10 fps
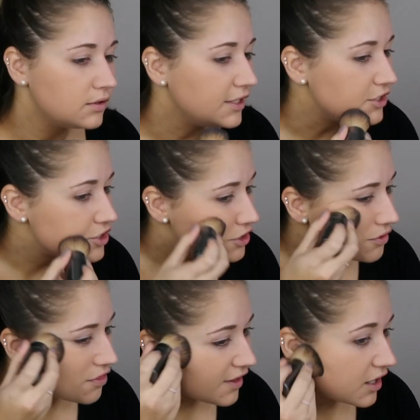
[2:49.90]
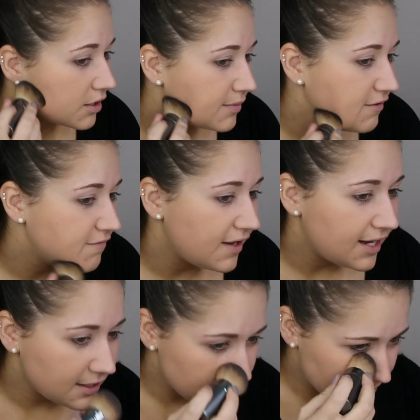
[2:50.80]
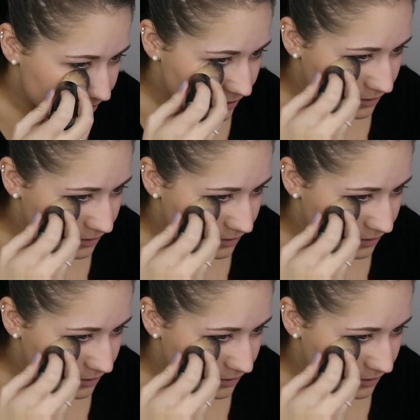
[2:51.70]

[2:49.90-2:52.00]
like too thick on my face,